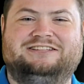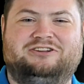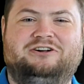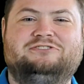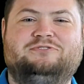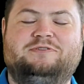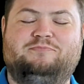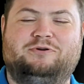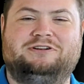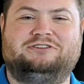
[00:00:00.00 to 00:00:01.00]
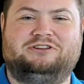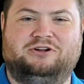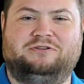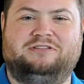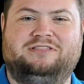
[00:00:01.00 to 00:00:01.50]
It's also important to
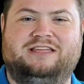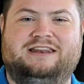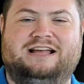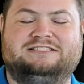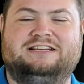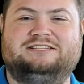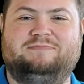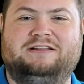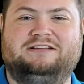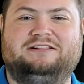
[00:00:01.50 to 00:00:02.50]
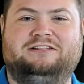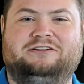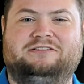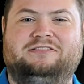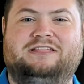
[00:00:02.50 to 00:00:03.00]
note that NASA has made it
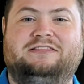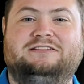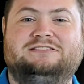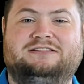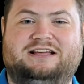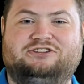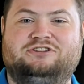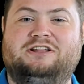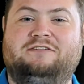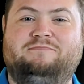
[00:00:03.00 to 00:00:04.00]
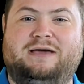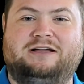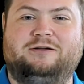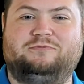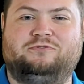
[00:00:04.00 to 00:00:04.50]
clear that the selection of
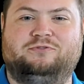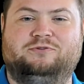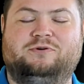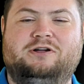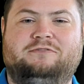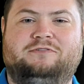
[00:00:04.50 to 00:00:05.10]
backup crew